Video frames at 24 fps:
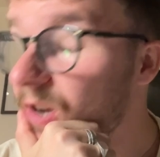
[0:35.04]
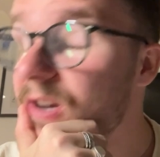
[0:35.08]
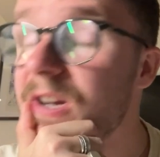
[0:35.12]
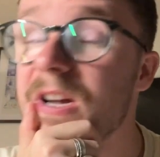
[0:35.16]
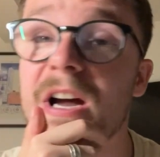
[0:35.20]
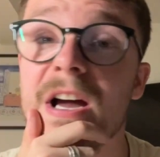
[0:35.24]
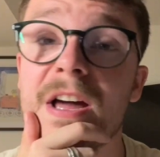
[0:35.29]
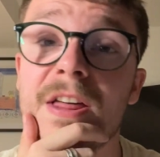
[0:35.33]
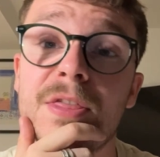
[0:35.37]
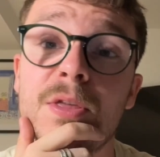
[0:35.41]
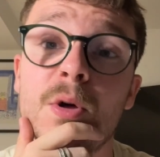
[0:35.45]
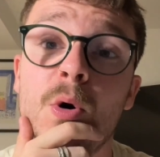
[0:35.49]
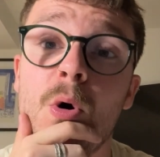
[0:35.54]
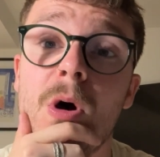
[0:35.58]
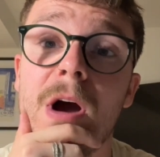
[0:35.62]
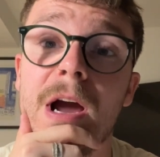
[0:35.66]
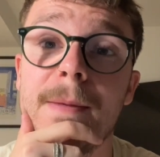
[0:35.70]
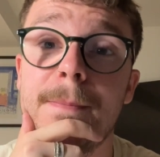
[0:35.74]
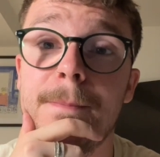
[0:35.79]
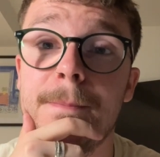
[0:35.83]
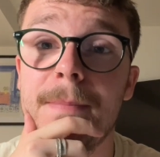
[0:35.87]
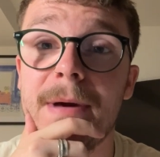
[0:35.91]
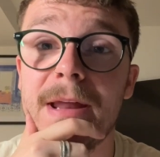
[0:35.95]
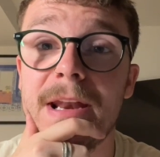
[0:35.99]
I thought
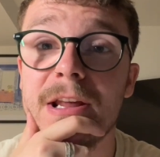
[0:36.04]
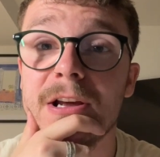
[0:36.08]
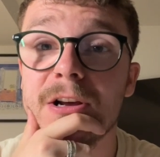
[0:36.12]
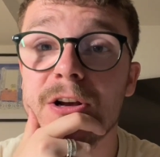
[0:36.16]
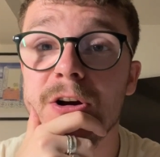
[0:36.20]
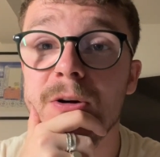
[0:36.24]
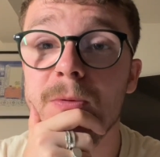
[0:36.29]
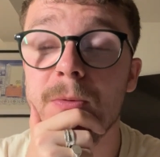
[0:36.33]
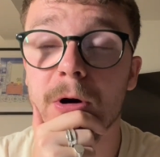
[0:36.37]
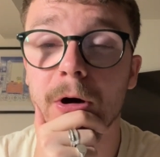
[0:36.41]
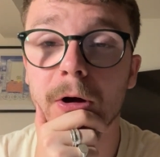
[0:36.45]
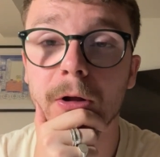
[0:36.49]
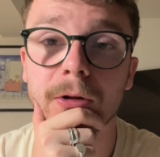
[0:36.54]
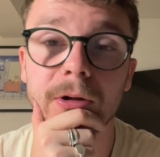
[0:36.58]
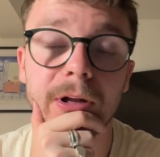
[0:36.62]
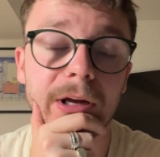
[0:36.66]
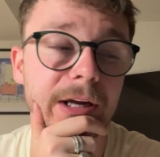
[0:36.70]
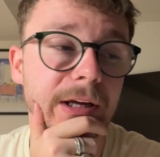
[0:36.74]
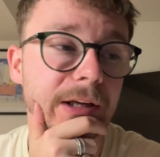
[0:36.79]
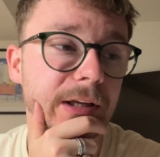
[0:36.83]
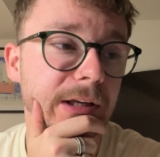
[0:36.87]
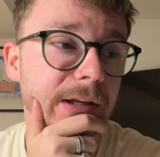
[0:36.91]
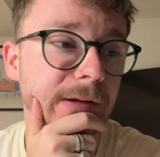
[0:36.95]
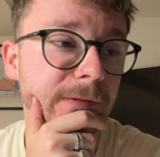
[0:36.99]
I'd better come on
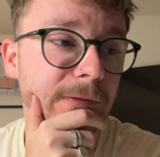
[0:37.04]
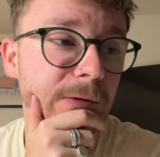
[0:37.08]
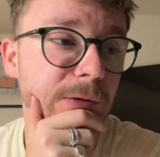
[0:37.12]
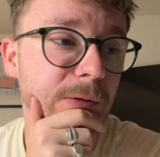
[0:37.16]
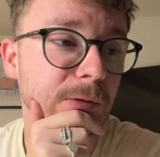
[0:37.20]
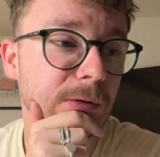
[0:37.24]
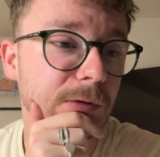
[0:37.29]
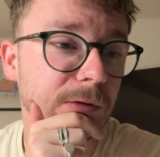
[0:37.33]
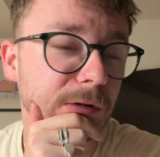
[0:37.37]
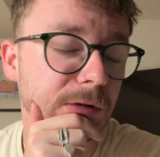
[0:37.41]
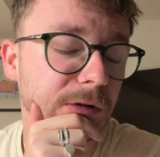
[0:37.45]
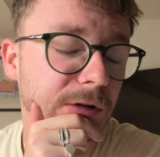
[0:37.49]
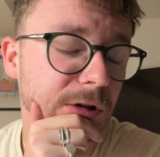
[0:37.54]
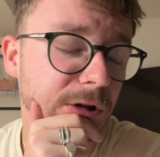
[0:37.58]
and give you all an